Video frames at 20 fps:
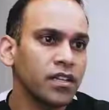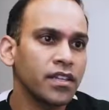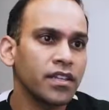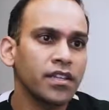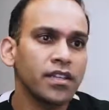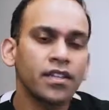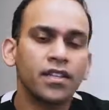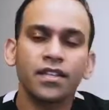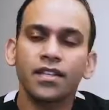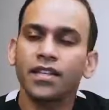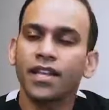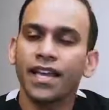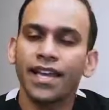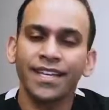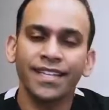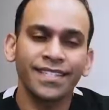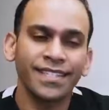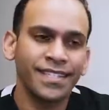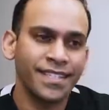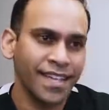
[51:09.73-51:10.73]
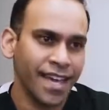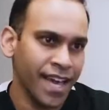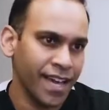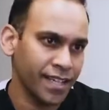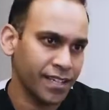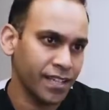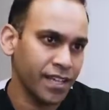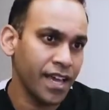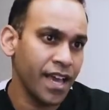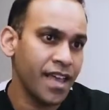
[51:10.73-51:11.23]
Not exactly.
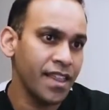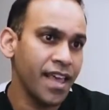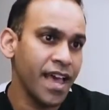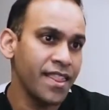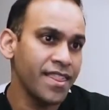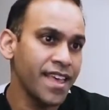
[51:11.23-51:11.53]
Exactly, and yeah.